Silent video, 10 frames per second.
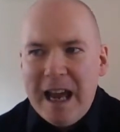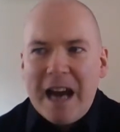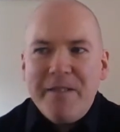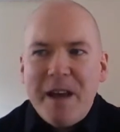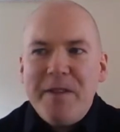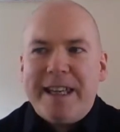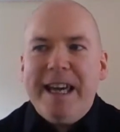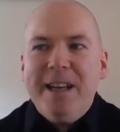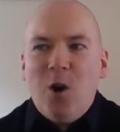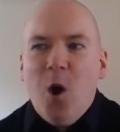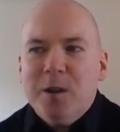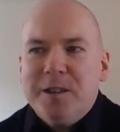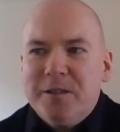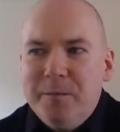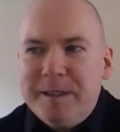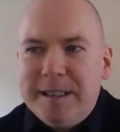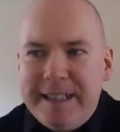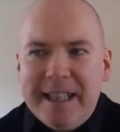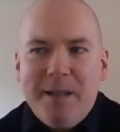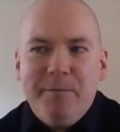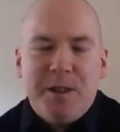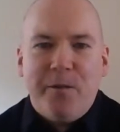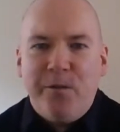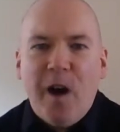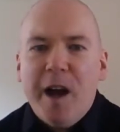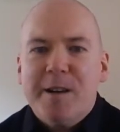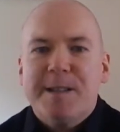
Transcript: And then the king ordered them to take him to the fire,